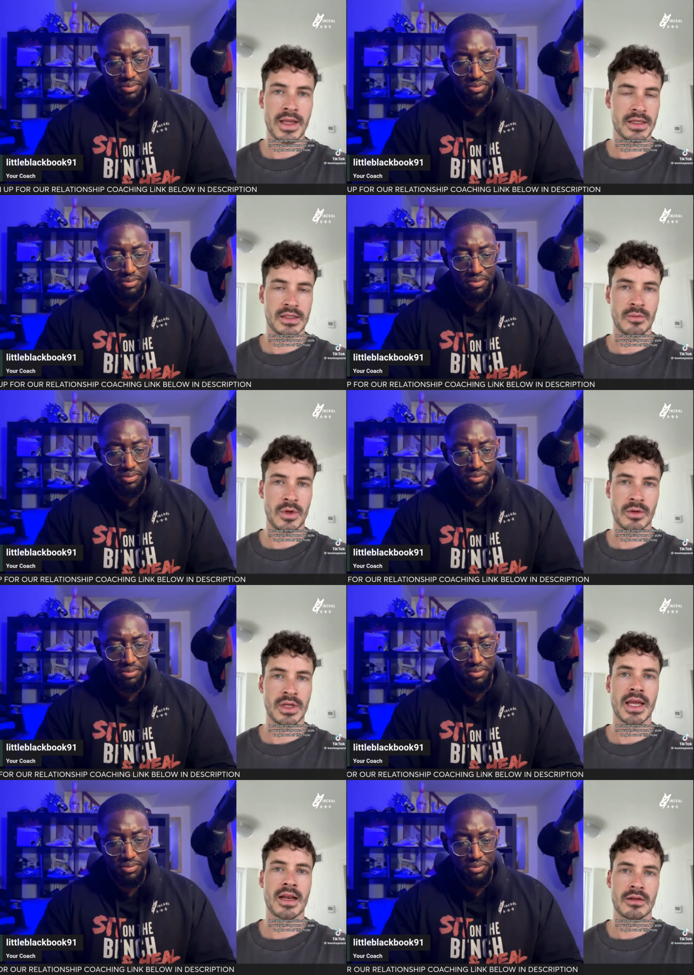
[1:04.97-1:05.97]
Speaker 1: he's going to be able
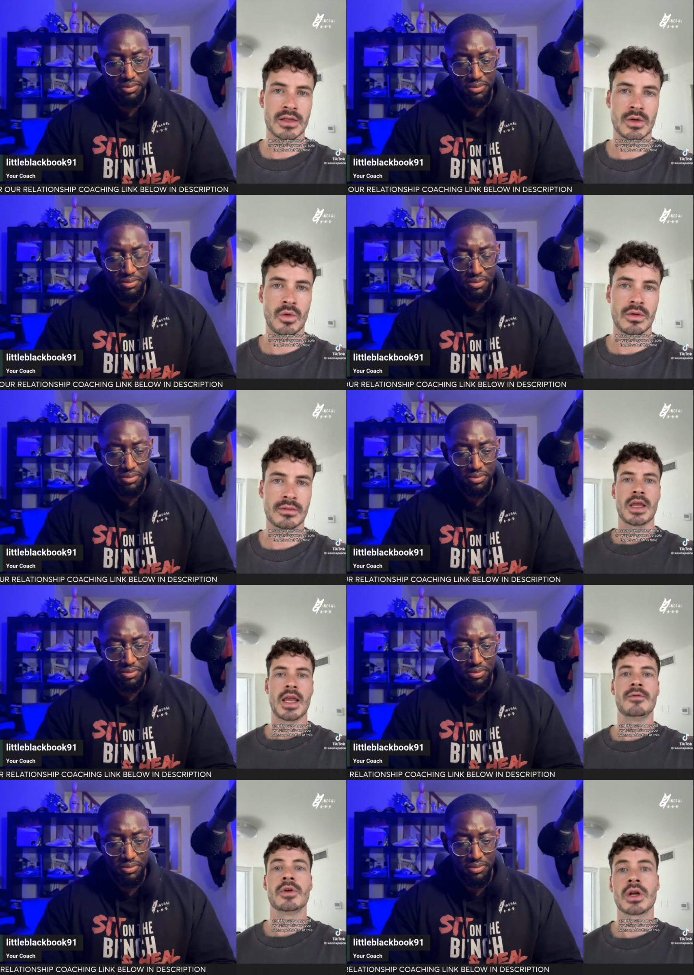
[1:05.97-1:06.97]
to get out of this hole.
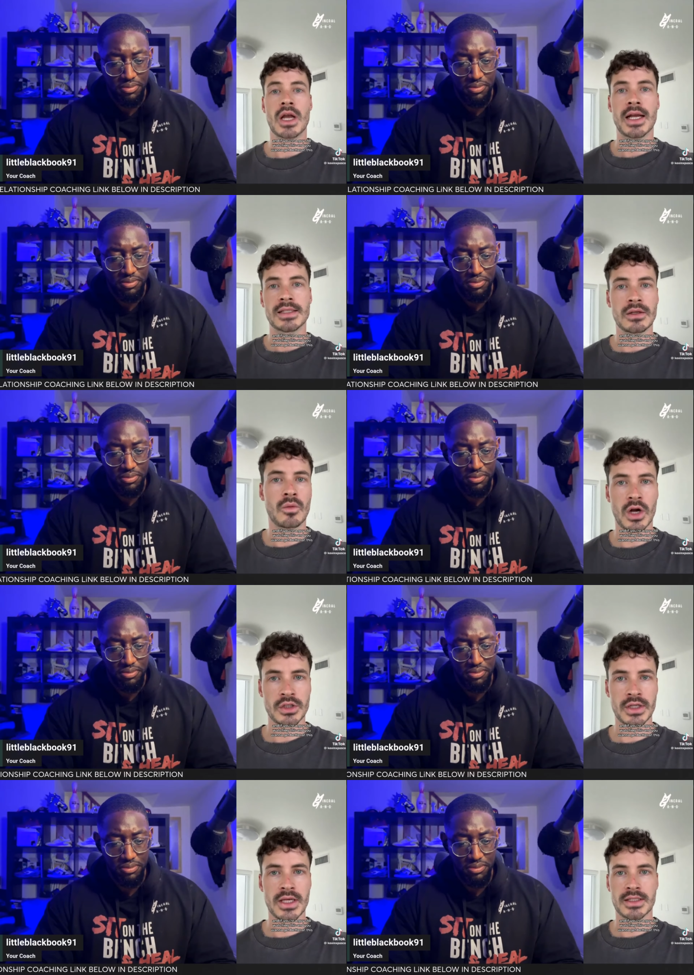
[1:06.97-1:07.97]
And if you're a guy still
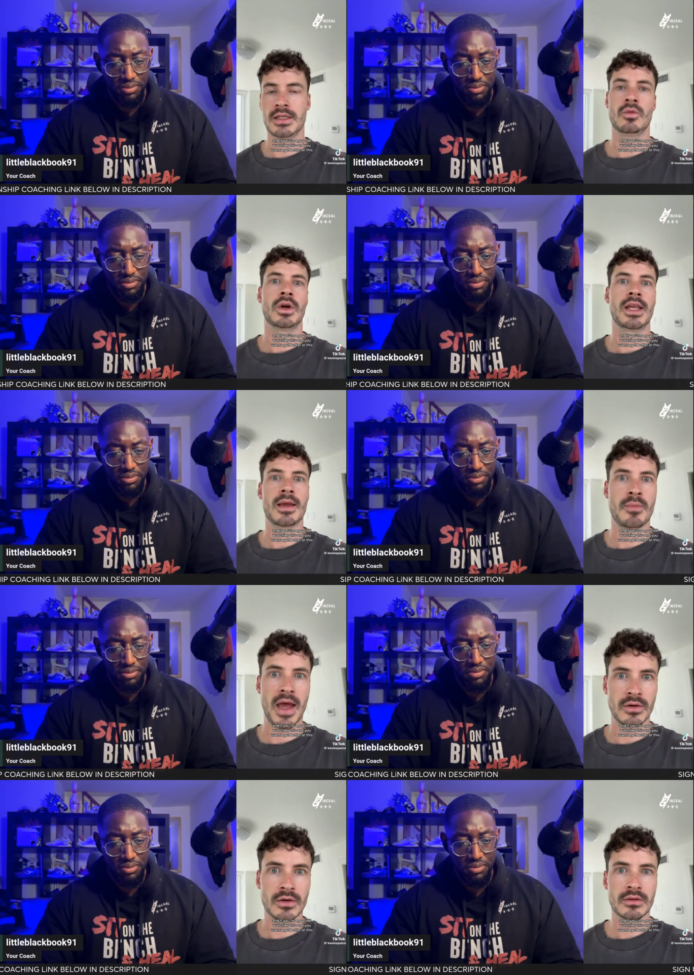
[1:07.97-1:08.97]
watching this and you want to get
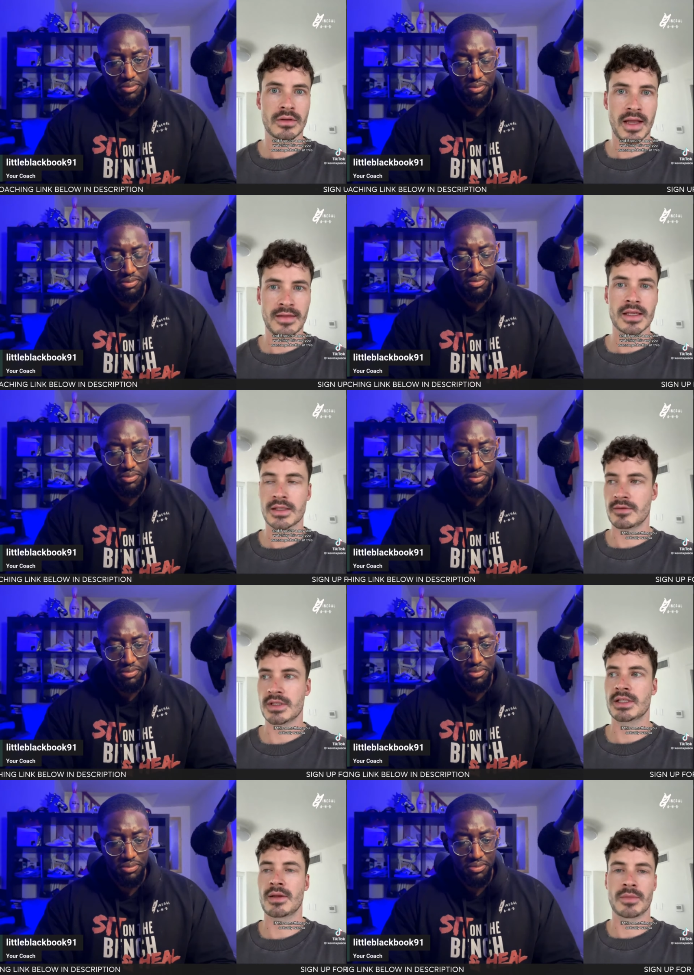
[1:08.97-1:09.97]
better at this, if
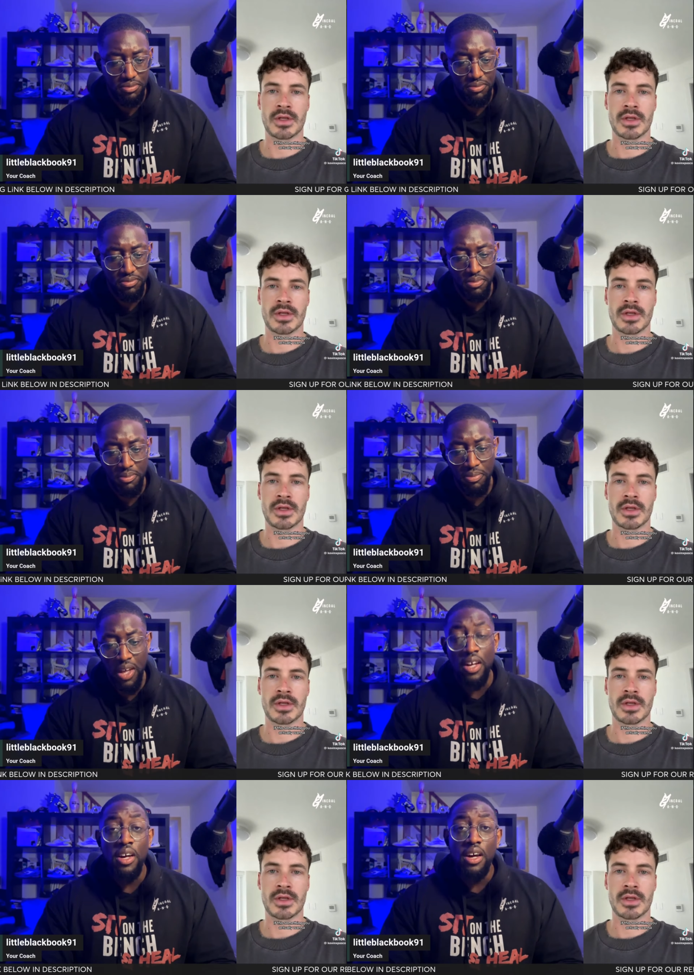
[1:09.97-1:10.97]
this is something...
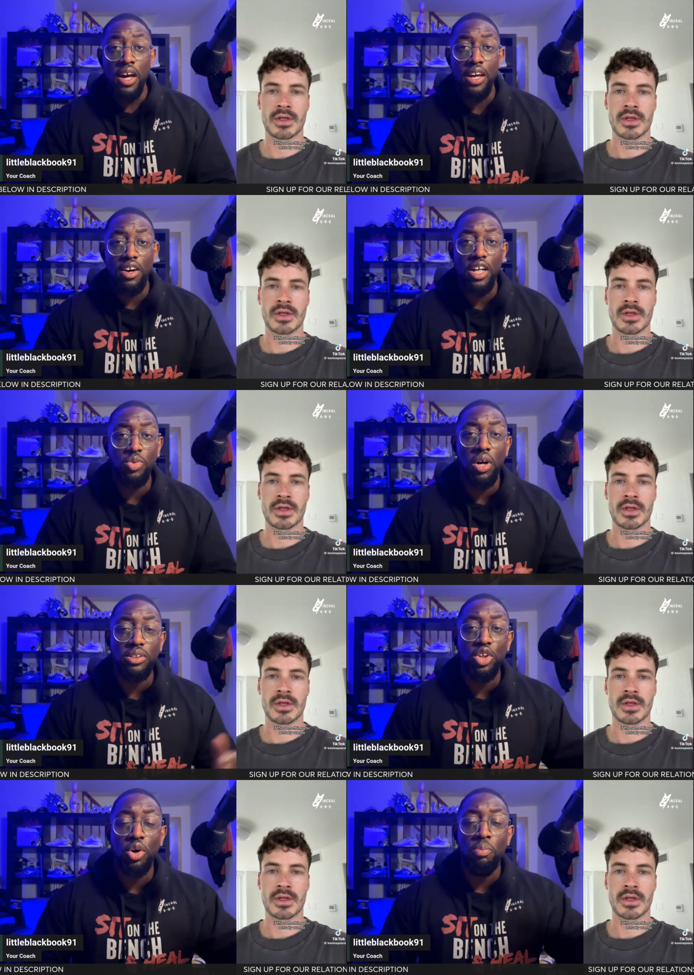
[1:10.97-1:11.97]
Speaker 2: Hey guys, welcome
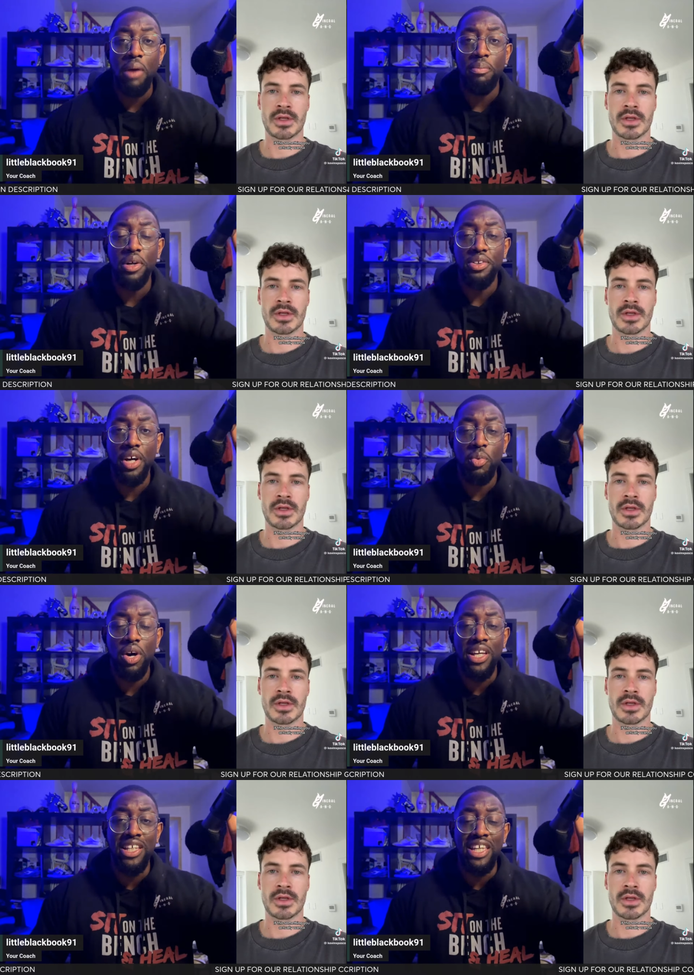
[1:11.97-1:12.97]
to Little Black Book
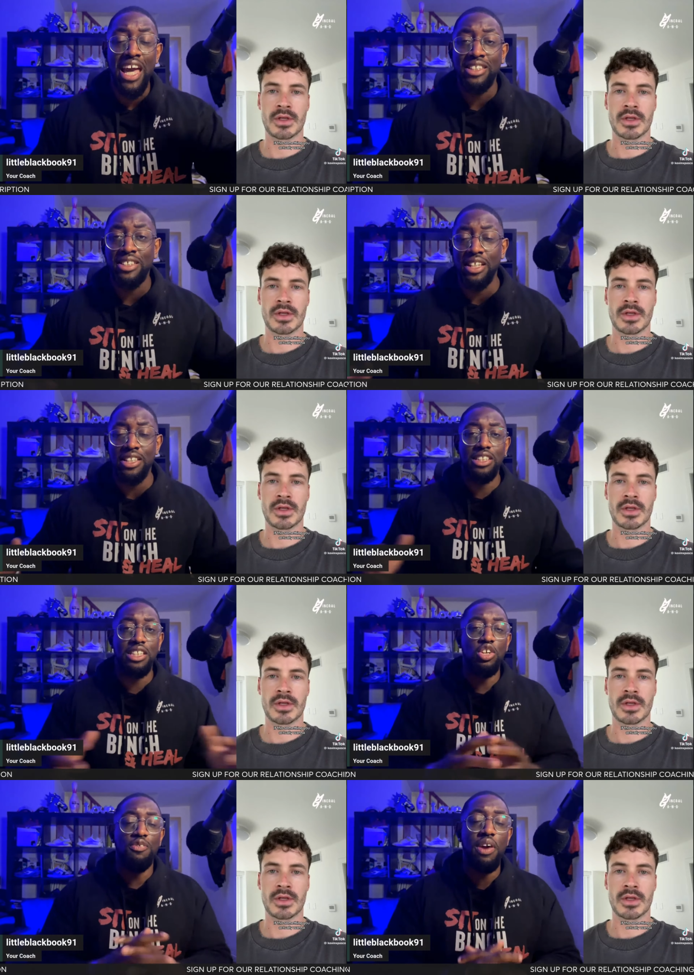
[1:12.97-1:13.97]
91. Yes, this
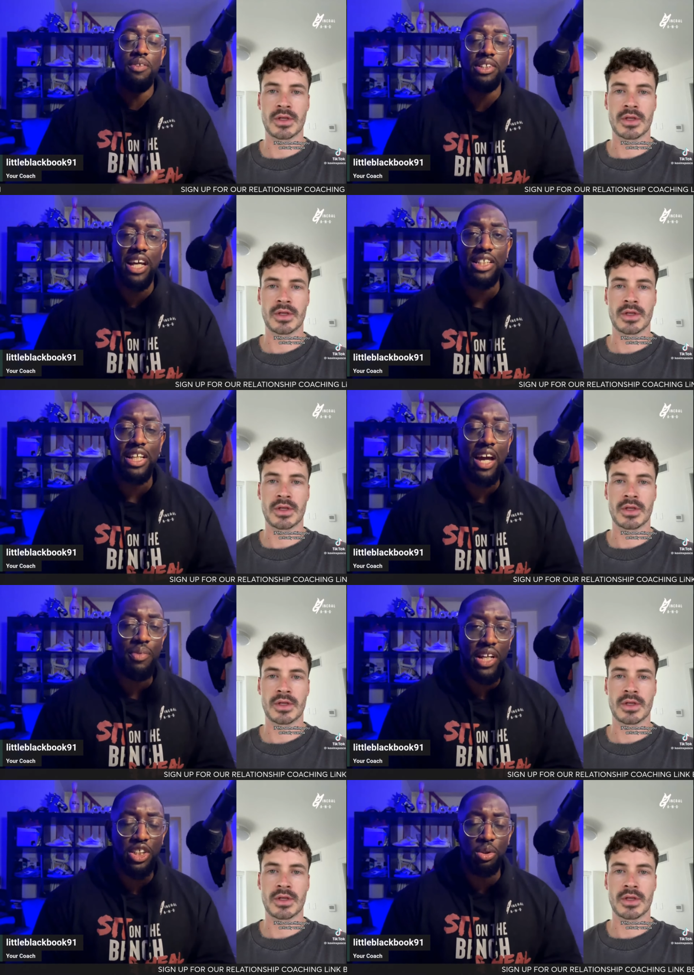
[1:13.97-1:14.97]
is your favorite dating and
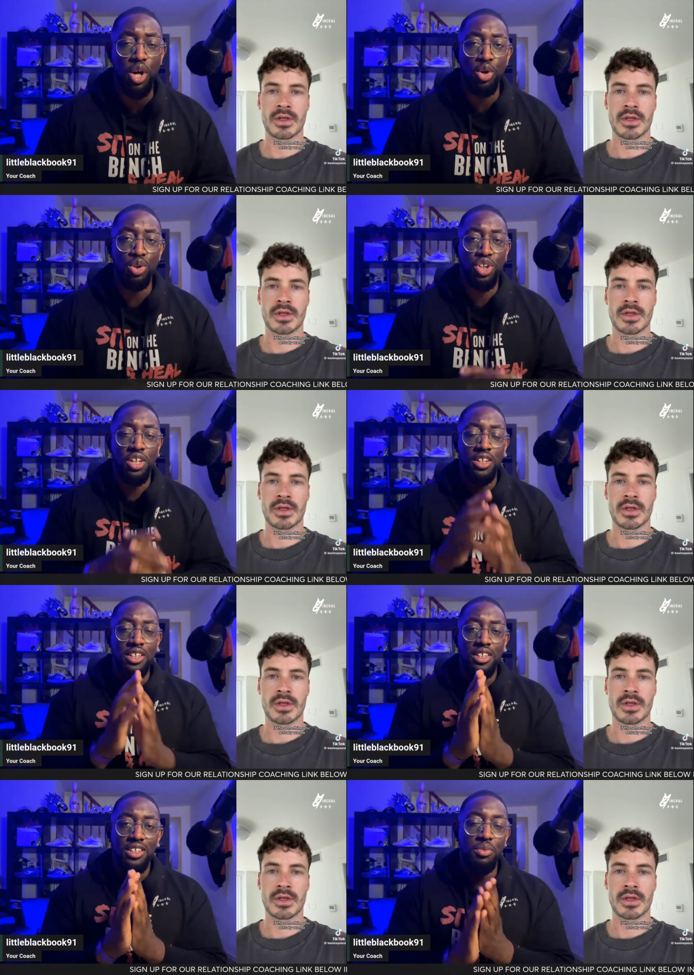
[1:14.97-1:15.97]
relationship coach.
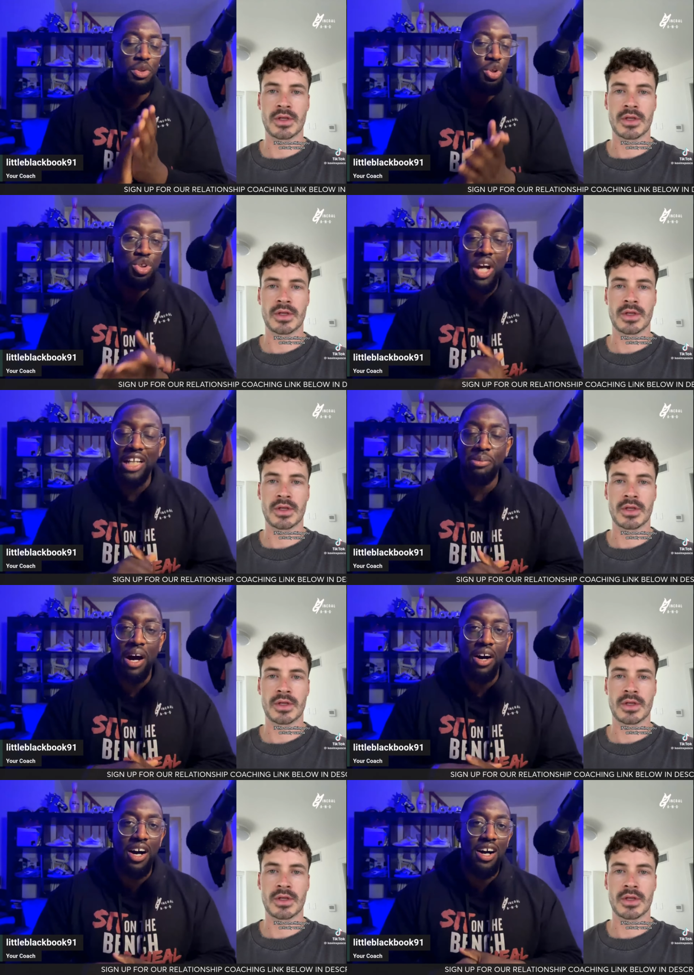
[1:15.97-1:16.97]
Look, we're talking to you guys about